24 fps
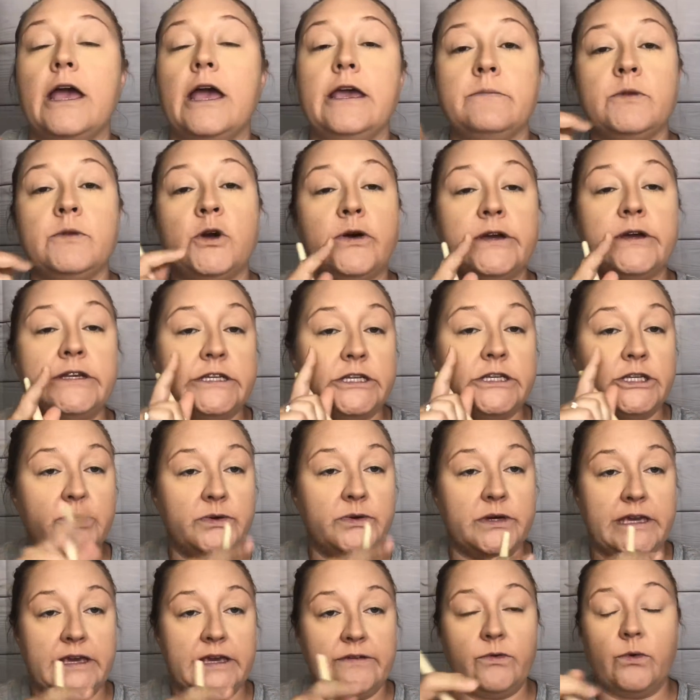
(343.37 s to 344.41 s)
I am going to do
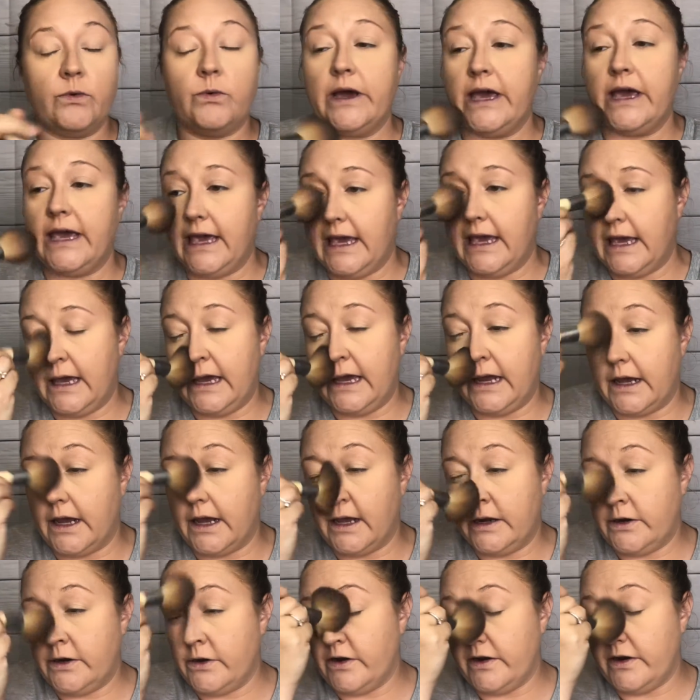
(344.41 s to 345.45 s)
a giveaway at
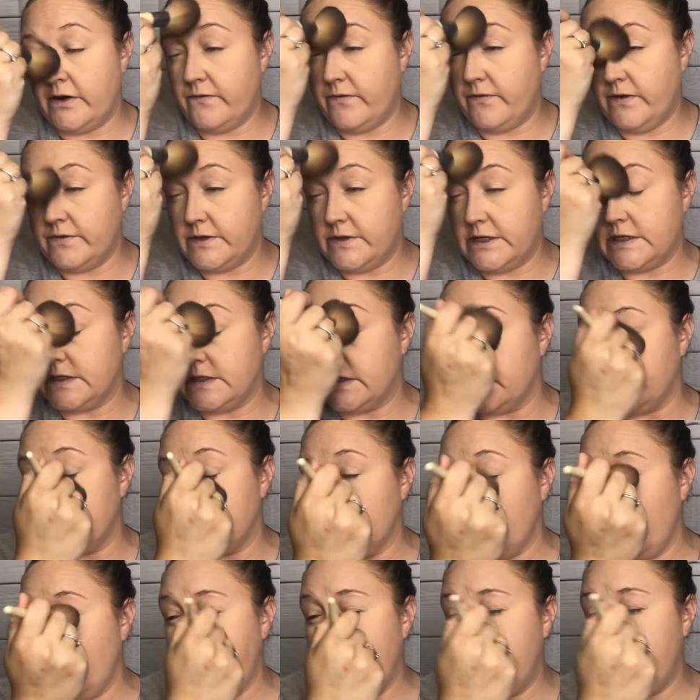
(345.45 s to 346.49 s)
150
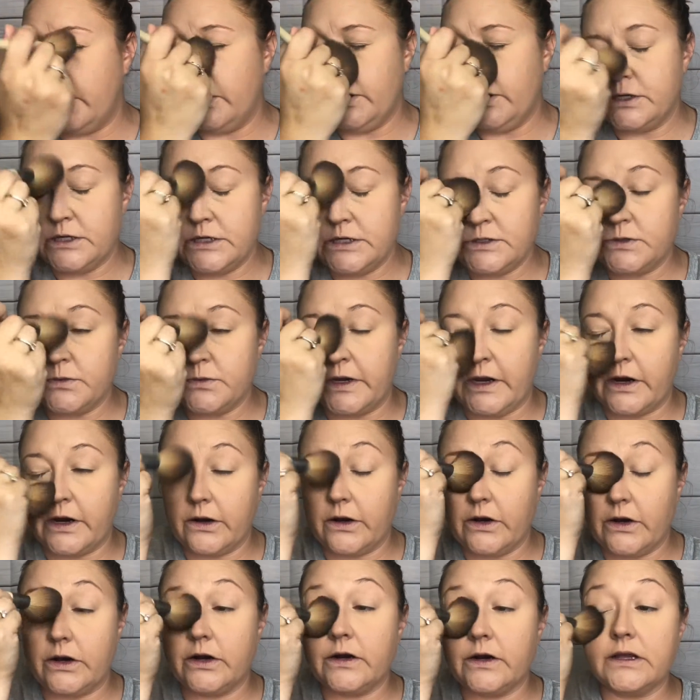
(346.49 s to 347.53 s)
subscribers. We are
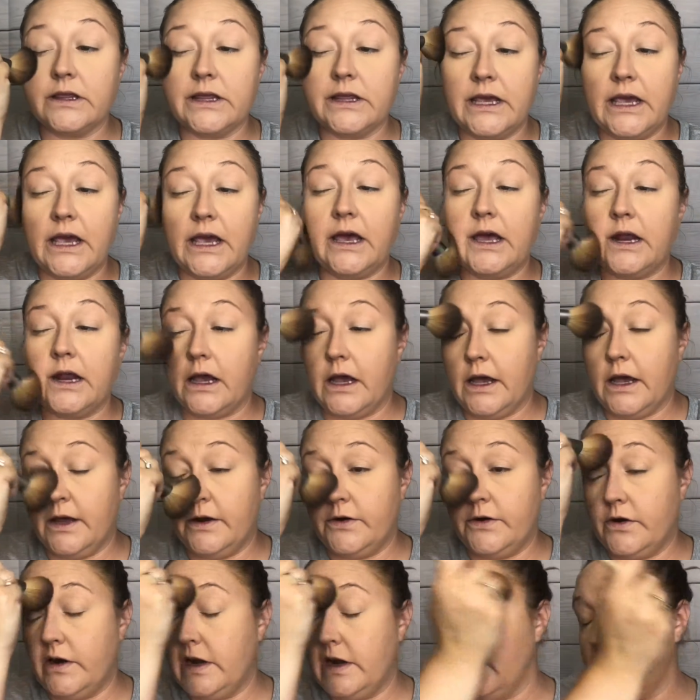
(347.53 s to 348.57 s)
currently at
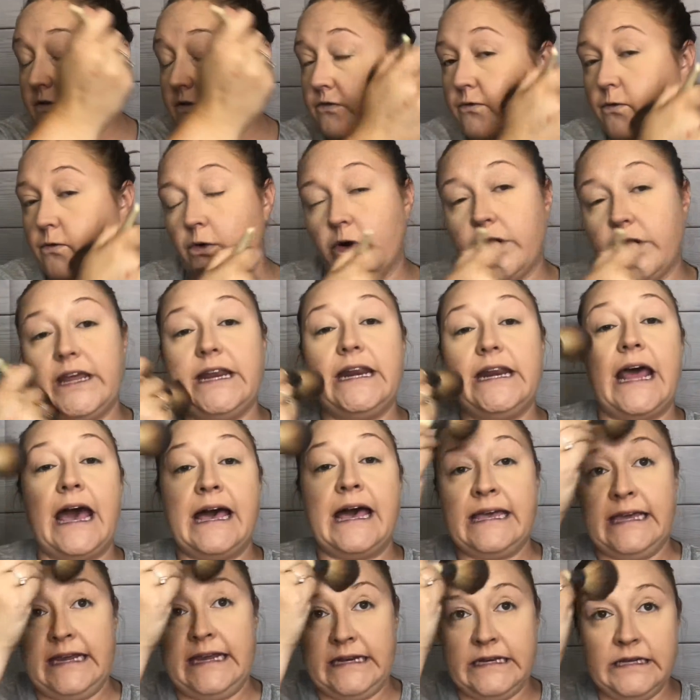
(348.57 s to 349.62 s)

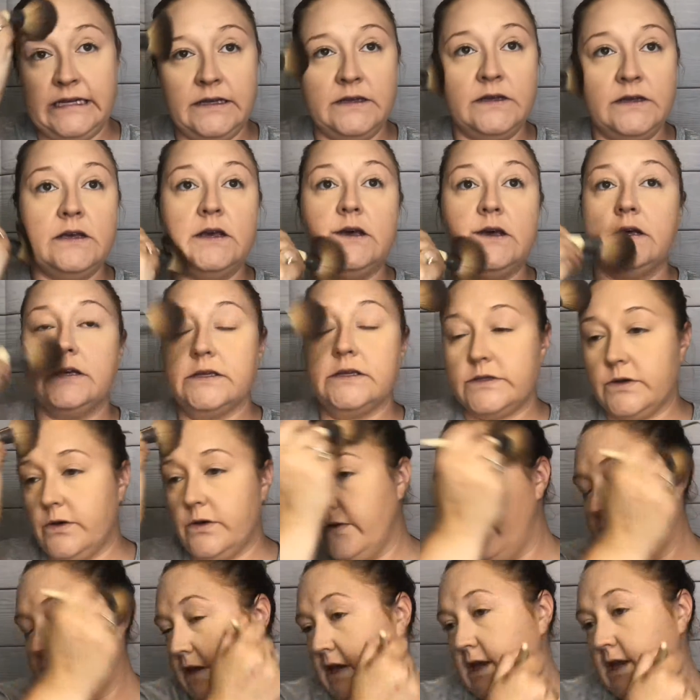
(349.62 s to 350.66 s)
149. So
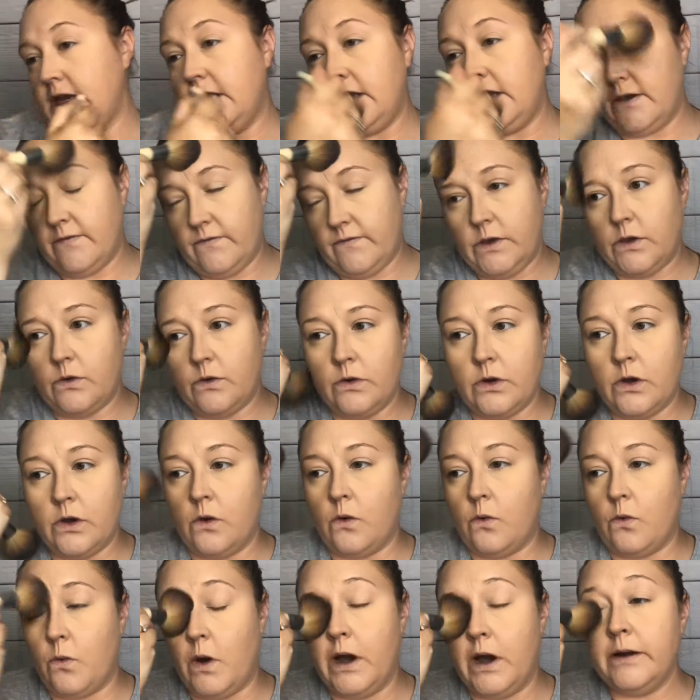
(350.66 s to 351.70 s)
if any of you
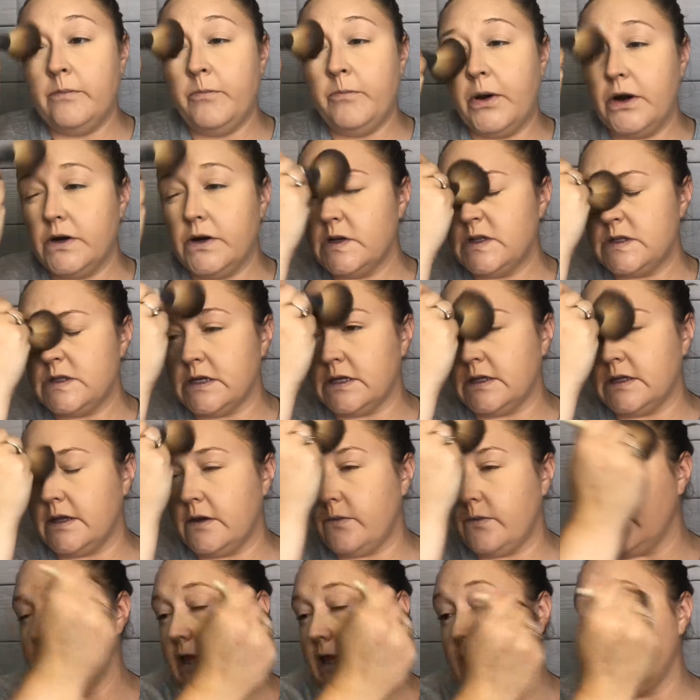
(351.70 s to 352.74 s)
know one person
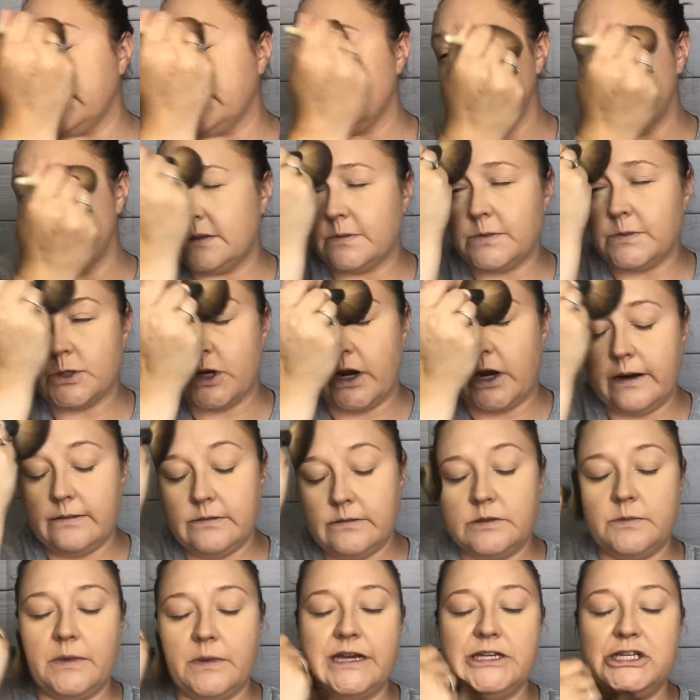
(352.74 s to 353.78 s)
that would like to subscribe
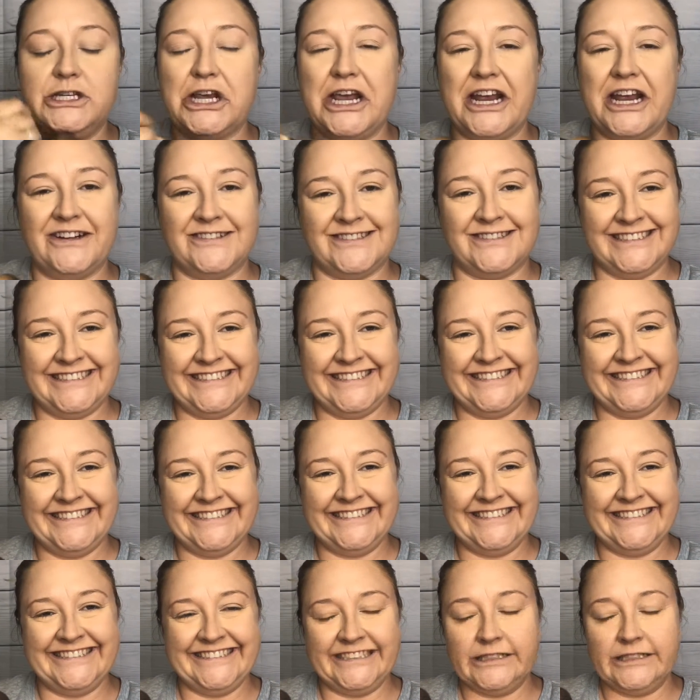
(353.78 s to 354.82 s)
to my channel,
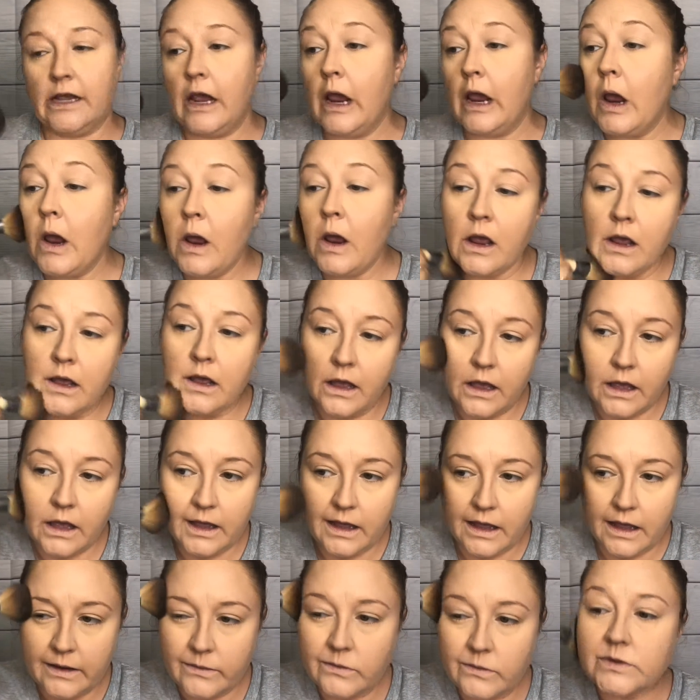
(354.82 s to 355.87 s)

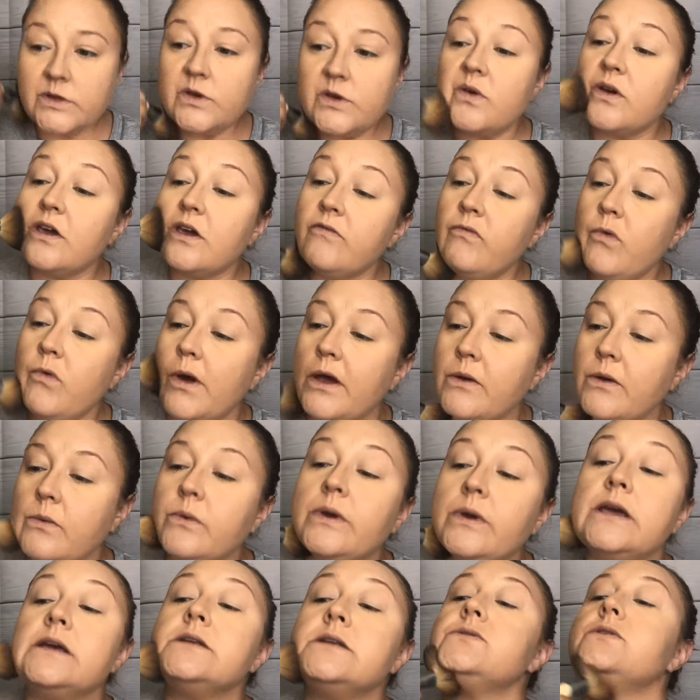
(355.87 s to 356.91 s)
I will do a giveaway when
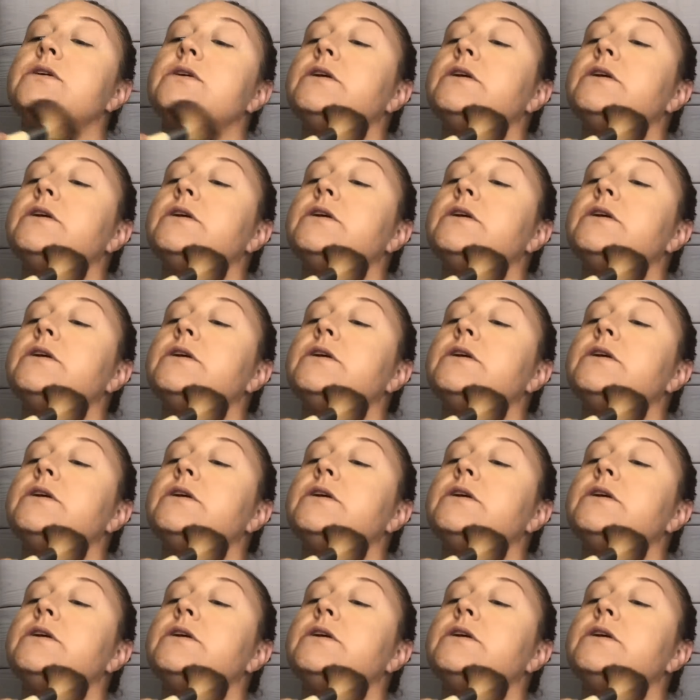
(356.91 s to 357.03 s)
we get to